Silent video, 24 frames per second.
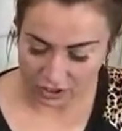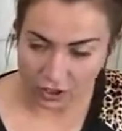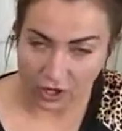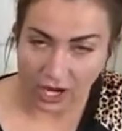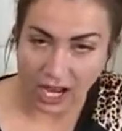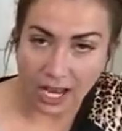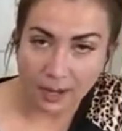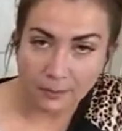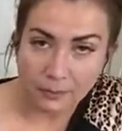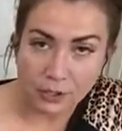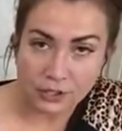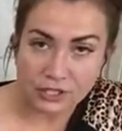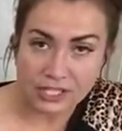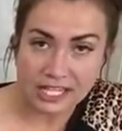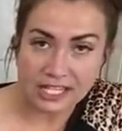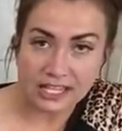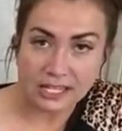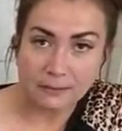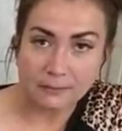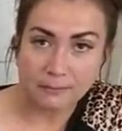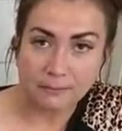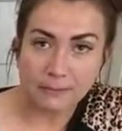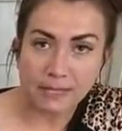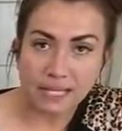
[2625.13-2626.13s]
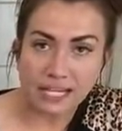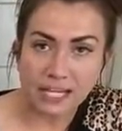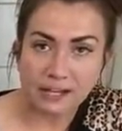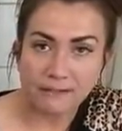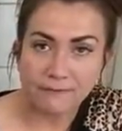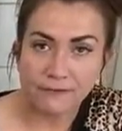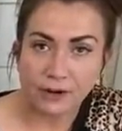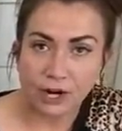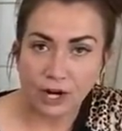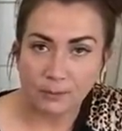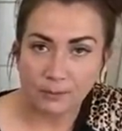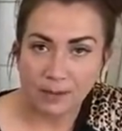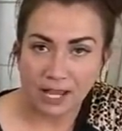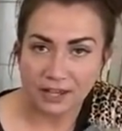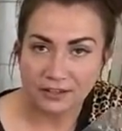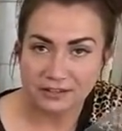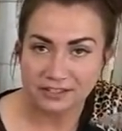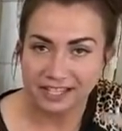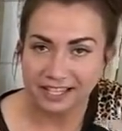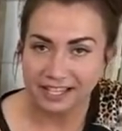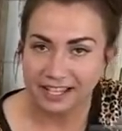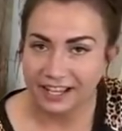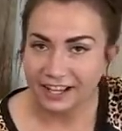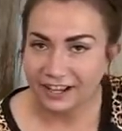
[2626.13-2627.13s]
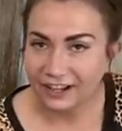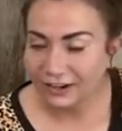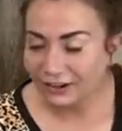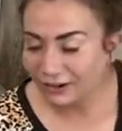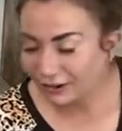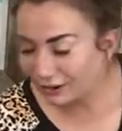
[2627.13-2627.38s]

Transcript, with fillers: so I'm using the mini farmhouse. You gotta stop